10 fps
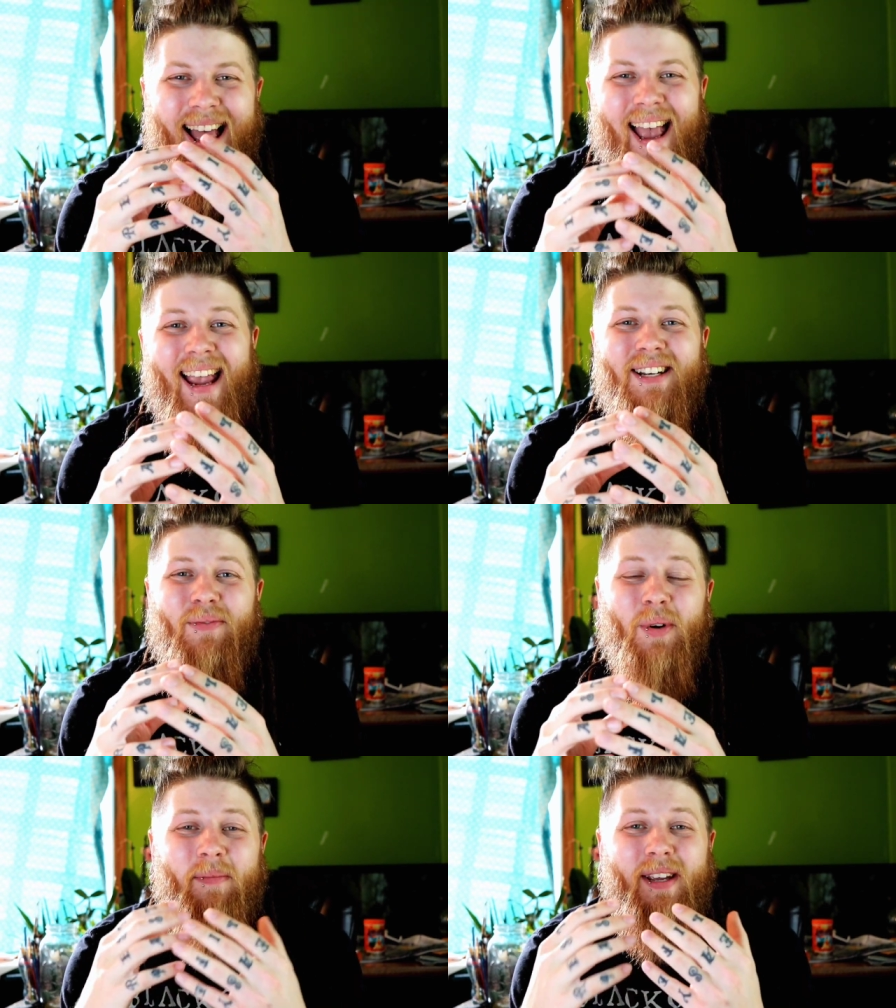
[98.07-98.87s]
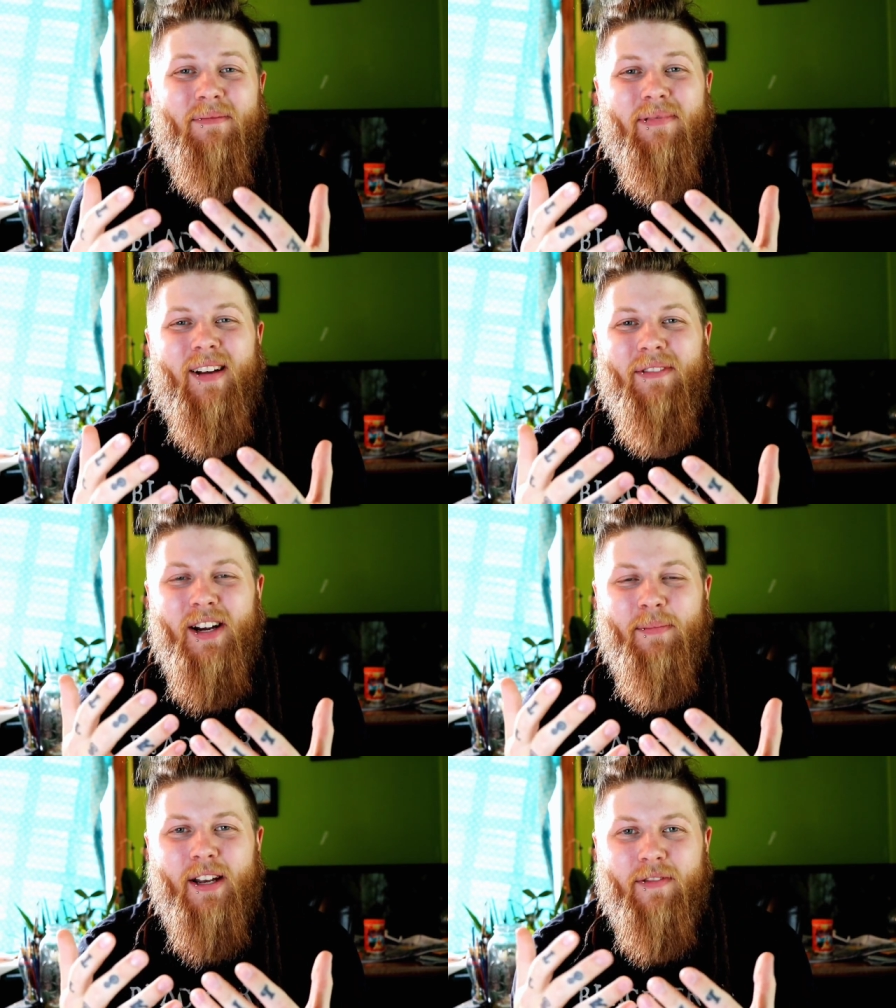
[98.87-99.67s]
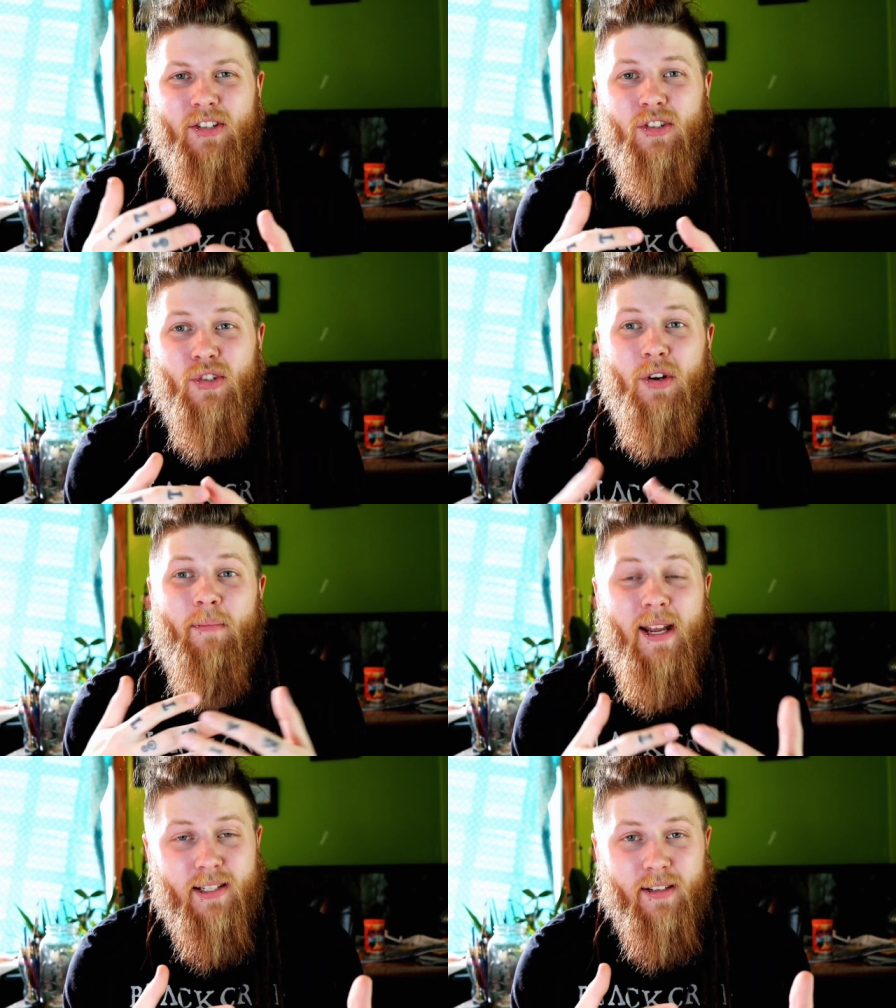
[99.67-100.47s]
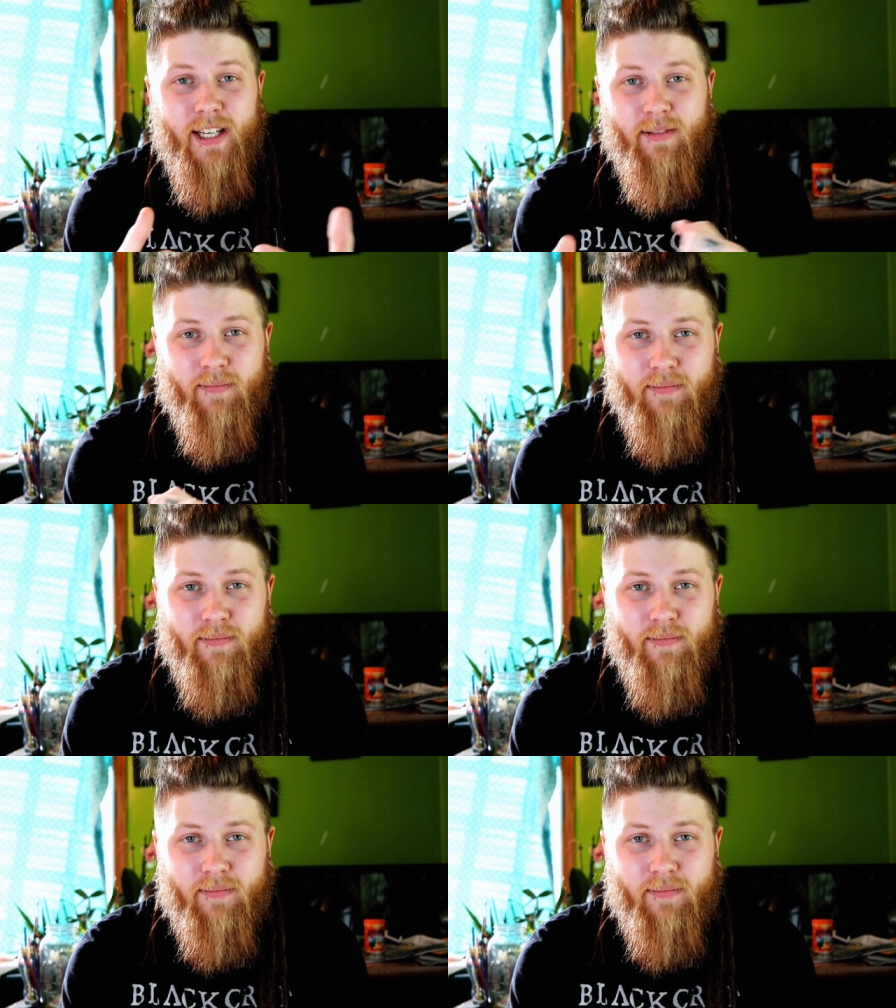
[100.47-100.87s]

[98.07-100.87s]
age, would be very beneficial to it mentally.